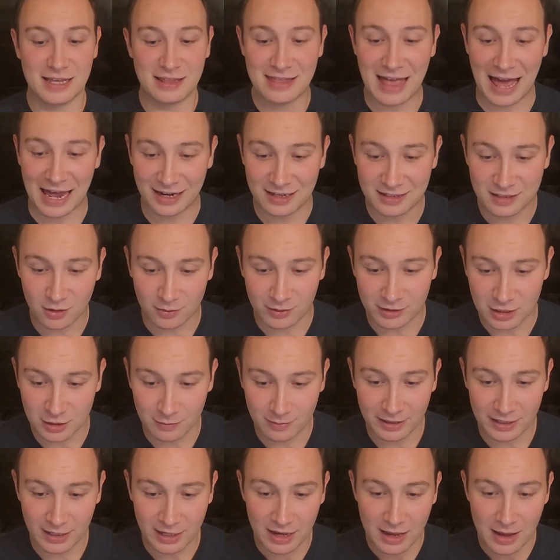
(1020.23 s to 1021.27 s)
that is going to
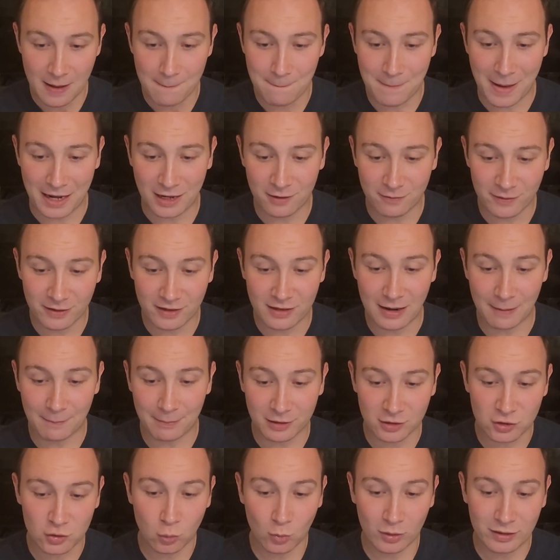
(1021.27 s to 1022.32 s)
be benefit
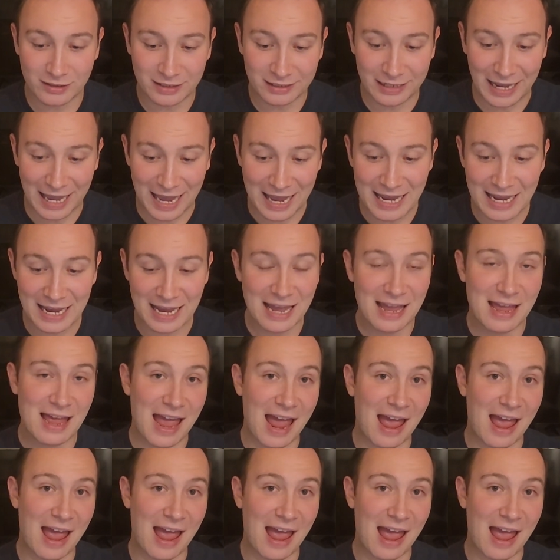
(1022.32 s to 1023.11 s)
number 28,